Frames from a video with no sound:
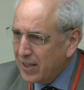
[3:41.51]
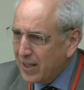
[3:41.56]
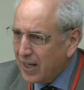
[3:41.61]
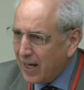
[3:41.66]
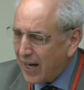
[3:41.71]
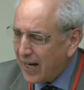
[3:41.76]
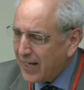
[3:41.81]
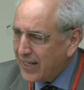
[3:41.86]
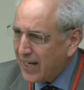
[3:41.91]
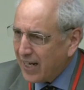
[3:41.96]

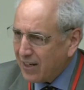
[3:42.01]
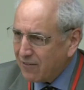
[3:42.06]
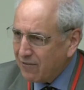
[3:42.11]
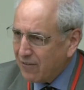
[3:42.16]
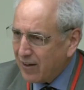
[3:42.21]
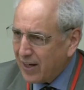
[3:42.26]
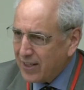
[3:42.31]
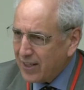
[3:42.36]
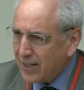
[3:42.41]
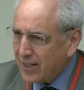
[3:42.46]
I can't
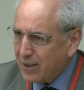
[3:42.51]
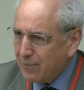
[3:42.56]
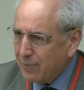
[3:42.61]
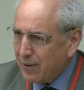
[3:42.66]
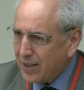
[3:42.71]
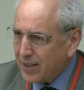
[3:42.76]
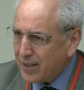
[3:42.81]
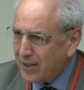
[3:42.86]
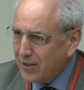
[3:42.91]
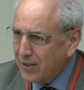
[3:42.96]
find
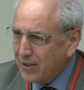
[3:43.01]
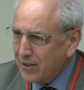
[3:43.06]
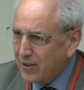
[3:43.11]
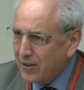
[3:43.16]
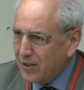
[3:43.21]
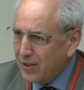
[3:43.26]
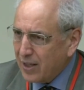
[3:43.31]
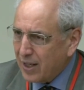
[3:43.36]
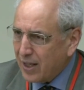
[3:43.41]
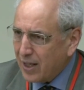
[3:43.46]
anybody
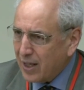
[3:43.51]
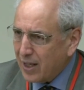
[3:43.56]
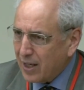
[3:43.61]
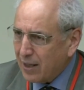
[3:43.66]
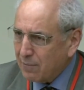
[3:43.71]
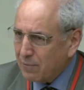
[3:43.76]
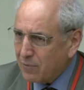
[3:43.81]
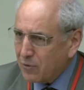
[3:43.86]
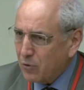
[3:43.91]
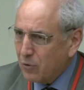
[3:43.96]

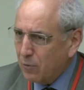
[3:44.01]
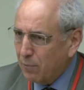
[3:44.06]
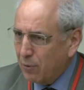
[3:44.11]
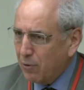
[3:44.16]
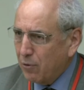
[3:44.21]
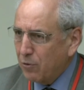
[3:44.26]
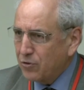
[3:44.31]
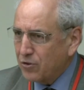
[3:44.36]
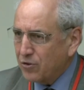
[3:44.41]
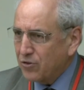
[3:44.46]
who
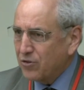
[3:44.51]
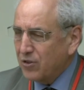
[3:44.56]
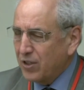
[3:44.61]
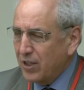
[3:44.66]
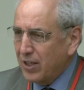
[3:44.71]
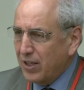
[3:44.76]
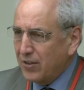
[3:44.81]
opposes